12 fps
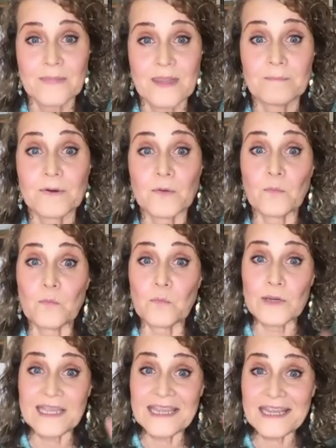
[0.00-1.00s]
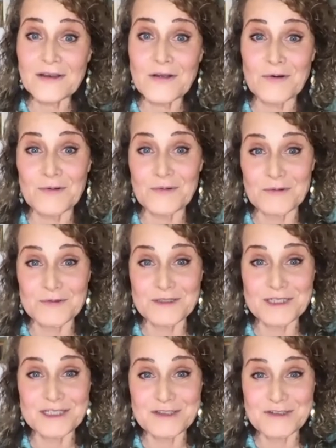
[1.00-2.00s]
But we know who
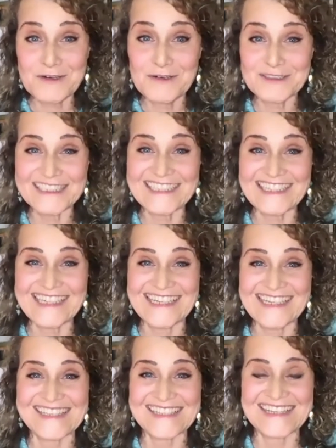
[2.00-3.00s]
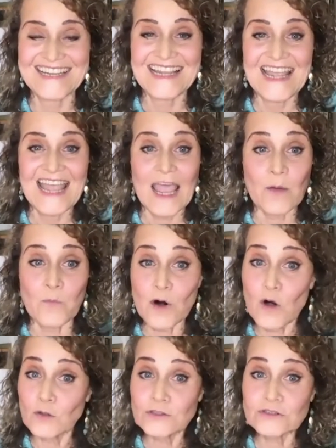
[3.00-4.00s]
she truly is. And we're
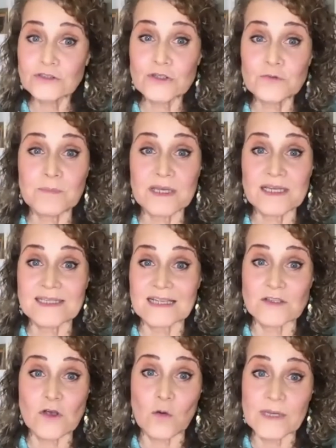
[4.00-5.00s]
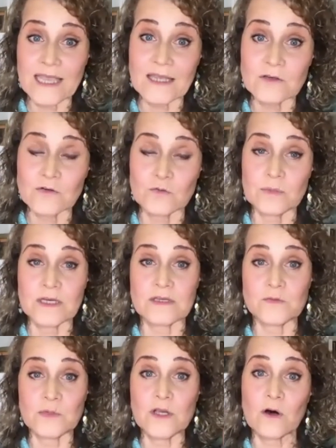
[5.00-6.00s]
holding to it because that's all we can do,
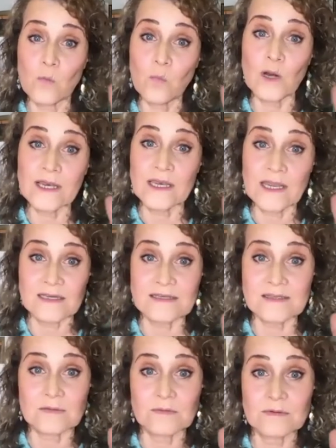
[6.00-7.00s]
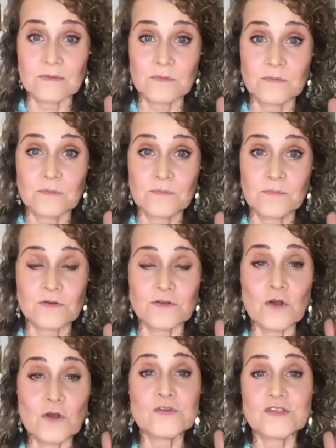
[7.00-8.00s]
because we are oneness. There's
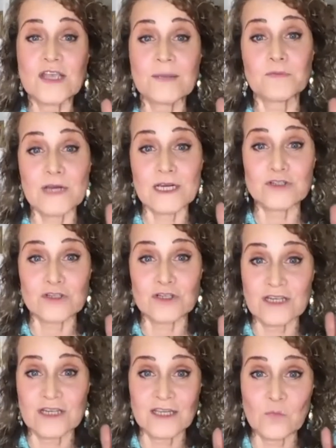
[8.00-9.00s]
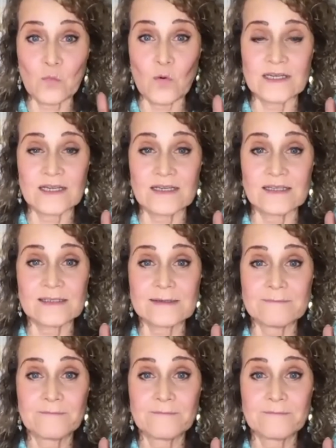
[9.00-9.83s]
no separation in oneness.